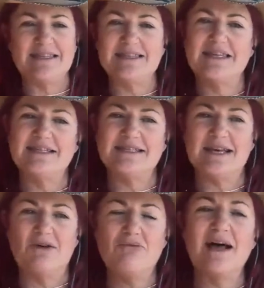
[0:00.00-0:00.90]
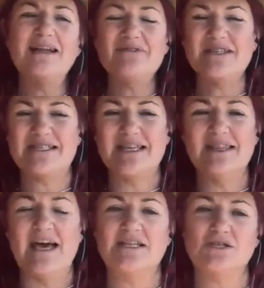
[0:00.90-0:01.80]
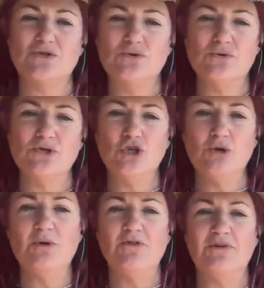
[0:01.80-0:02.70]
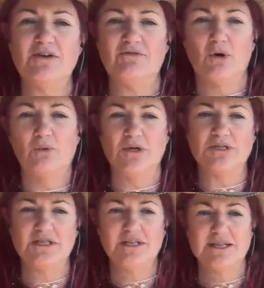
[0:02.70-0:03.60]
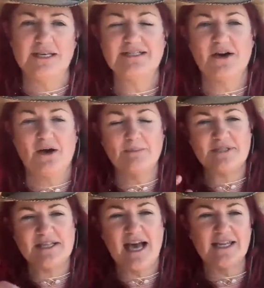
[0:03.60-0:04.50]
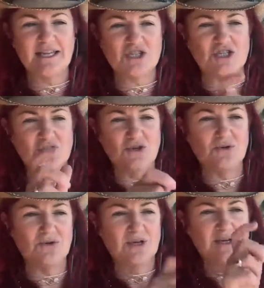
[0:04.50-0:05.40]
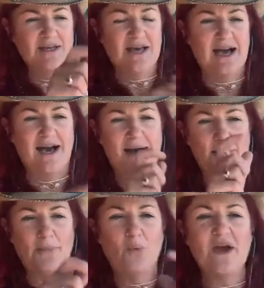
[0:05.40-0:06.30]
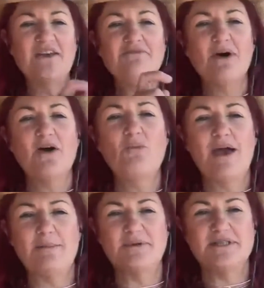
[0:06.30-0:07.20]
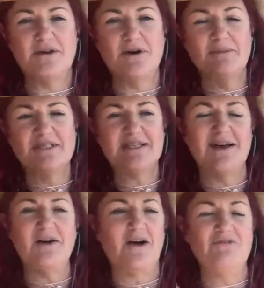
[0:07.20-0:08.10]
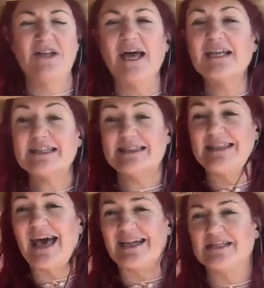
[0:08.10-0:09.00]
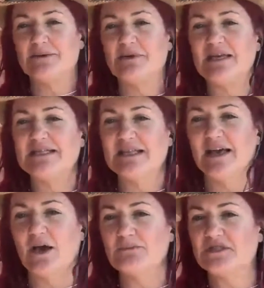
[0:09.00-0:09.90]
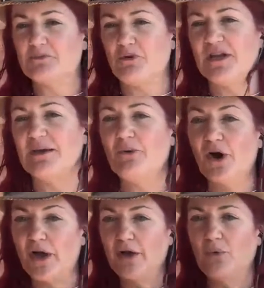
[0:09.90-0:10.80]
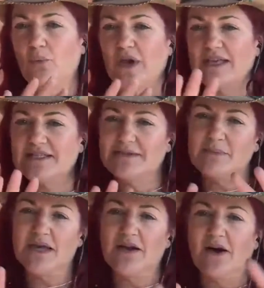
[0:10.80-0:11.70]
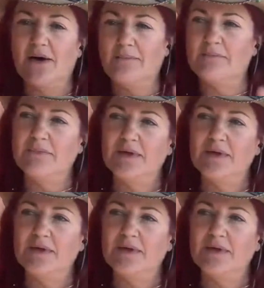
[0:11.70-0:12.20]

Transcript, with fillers: there's a relevance in that to you moving forward. Is I'm starting to um, weave my web. So I'm I feel like that to me is like I'm spreading my wings a bit. I'm